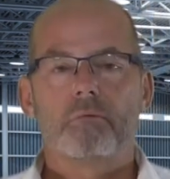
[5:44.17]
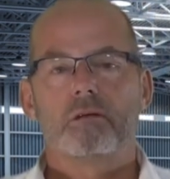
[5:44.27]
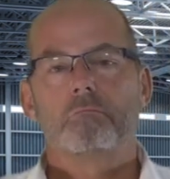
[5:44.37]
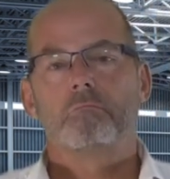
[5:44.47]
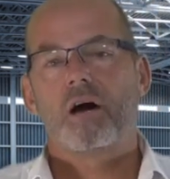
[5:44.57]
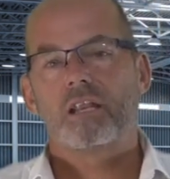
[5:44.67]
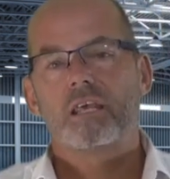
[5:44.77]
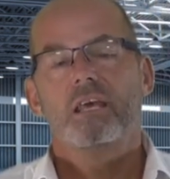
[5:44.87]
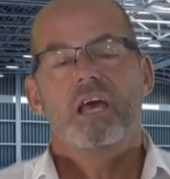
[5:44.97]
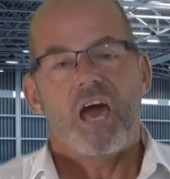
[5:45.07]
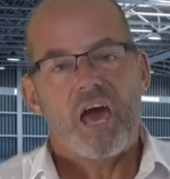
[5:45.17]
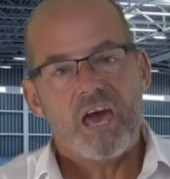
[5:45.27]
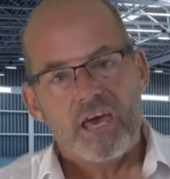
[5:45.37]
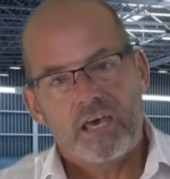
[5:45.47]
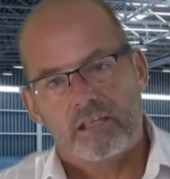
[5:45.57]
and money
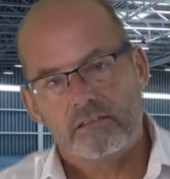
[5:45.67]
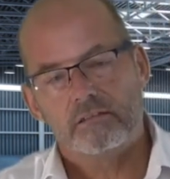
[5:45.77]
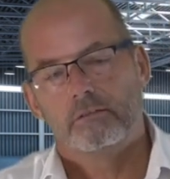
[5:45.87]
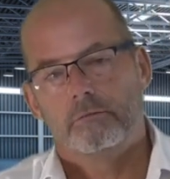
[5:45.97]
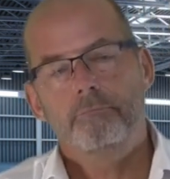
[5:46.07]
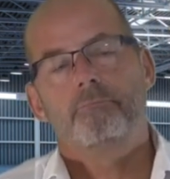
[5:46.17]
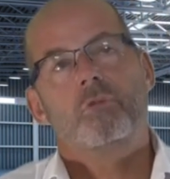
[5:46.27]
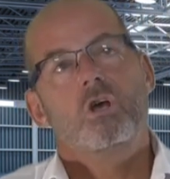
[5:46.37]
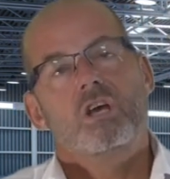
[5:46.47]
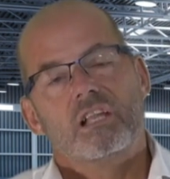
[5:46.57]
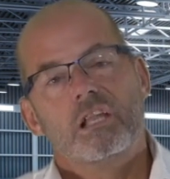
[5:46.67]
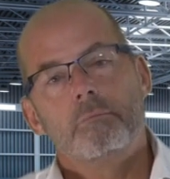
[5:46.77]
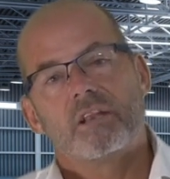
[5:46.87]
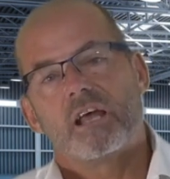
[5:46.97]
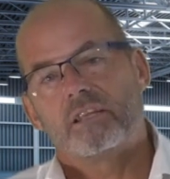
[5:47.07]
and
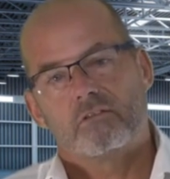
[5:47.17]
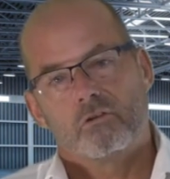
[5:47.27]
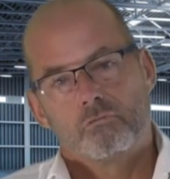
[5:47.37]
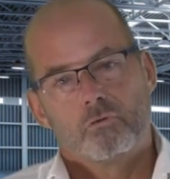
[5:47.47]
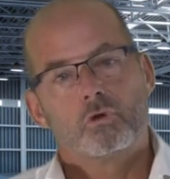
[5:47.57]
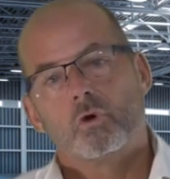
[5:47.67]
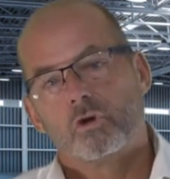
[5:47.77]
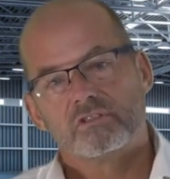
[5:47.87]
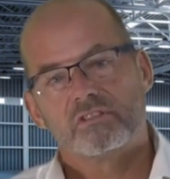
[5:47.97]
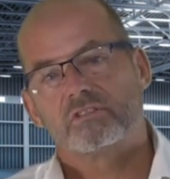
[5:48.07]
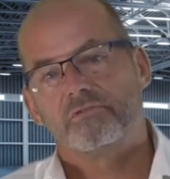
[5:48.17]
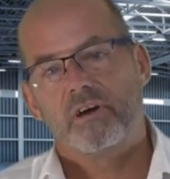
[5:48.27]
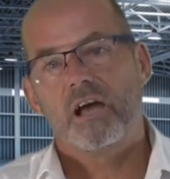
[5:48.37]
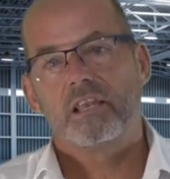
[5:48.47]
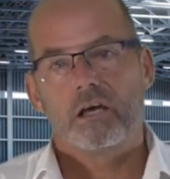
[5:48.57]
eliminate the root causes of
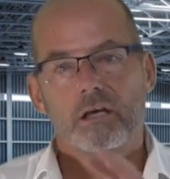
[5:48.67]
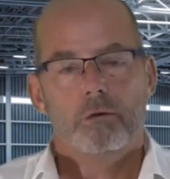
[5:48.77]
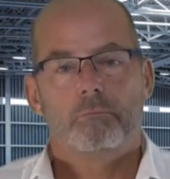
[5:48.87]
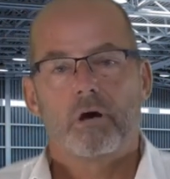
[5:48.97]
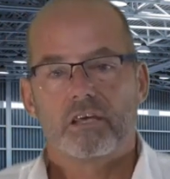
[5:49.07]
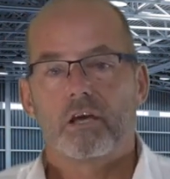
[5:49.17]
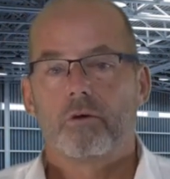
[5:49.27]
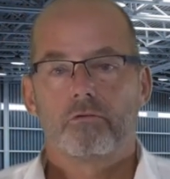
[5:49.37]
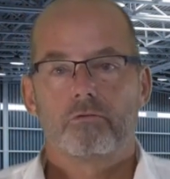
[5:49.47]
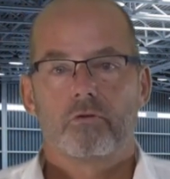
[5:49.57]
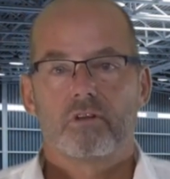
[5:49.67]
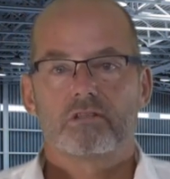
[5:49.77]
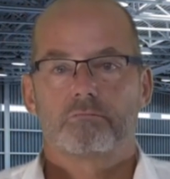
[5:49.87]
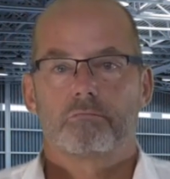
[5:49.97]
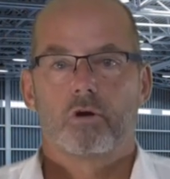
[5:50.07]
failure by going through
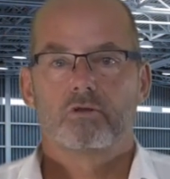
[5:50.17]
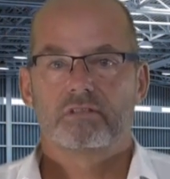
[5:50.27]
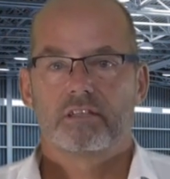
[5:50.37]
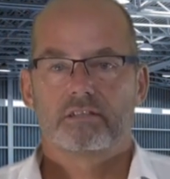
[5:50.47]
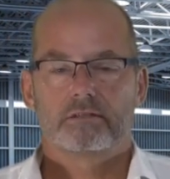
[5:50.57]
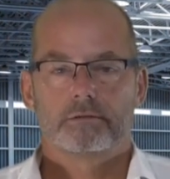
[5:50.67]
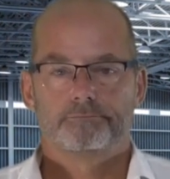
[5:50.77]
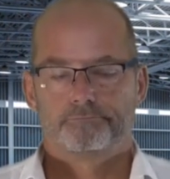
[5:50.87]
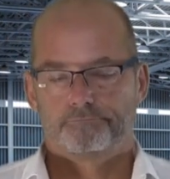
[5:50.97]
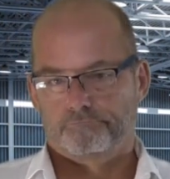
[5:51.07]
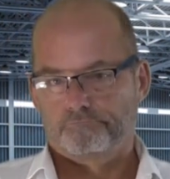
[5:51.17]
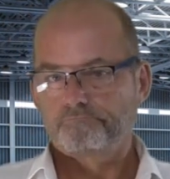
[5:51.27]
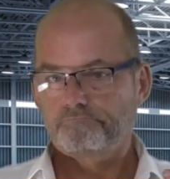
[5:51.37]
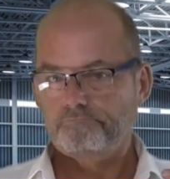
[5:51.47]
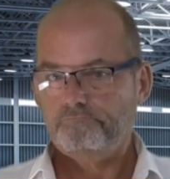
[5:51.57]
this process.
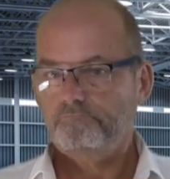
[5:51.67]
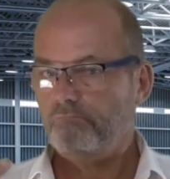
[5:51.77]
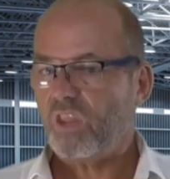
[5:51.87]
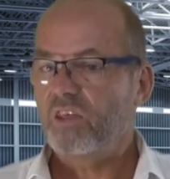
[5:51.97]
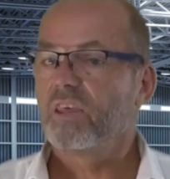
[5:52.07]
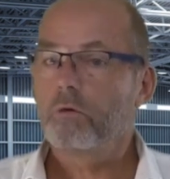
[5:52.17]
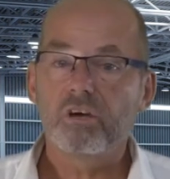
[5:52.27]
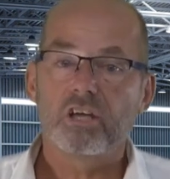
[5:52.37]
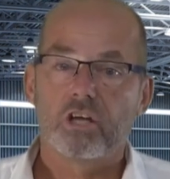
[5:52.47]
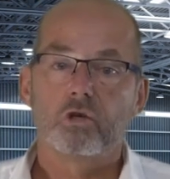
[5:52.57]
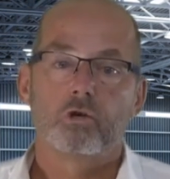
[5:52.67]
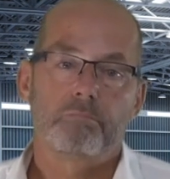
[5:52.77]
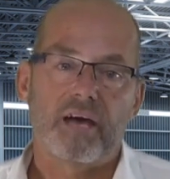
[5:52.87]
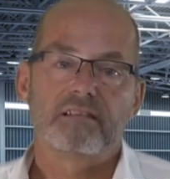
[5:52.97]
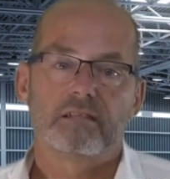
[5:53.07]
Then we're going to do
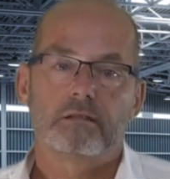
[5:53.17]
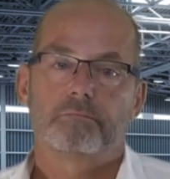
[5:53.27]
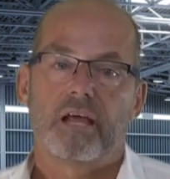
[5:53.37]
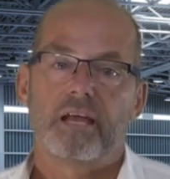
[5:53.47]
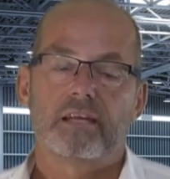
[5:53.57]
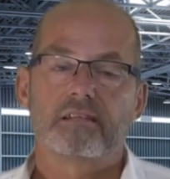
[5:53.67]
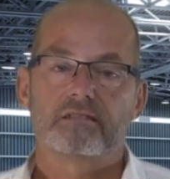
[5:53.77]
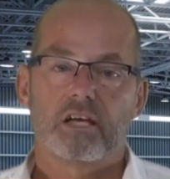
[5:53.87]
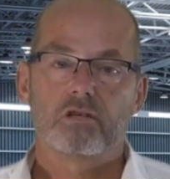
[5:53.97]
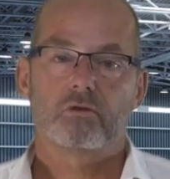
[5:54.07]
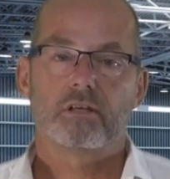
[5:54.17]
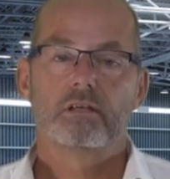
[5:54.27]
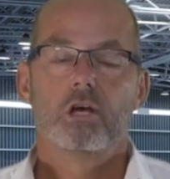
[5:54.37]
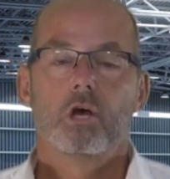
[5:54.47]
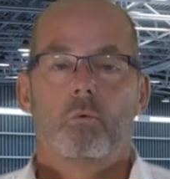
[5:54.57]
basic planning and scheduling.
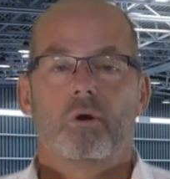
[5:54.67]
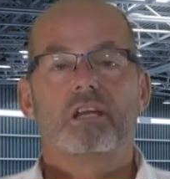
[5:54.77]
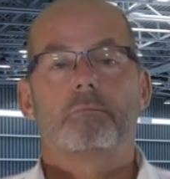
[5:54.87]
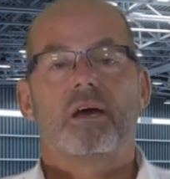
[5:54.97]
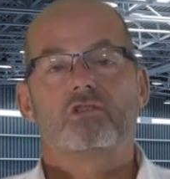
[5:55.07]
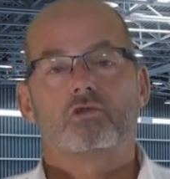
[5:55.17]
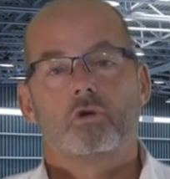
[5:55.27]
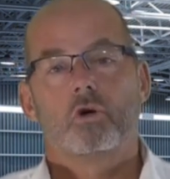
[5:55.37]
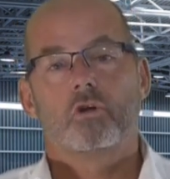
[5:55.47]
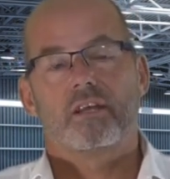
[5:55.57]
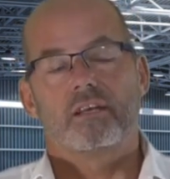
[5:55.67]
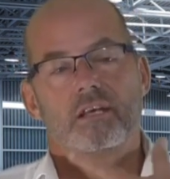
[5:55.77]
We're going to make sure that